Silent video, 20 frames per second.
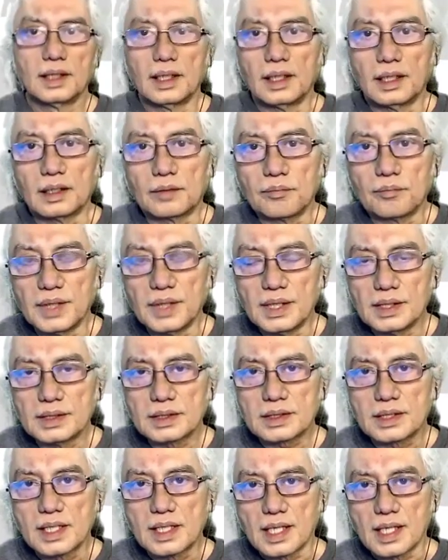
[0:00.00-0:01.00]
it
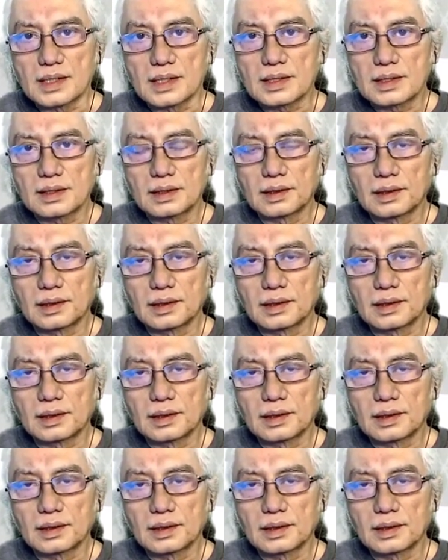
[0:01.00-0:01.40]
means that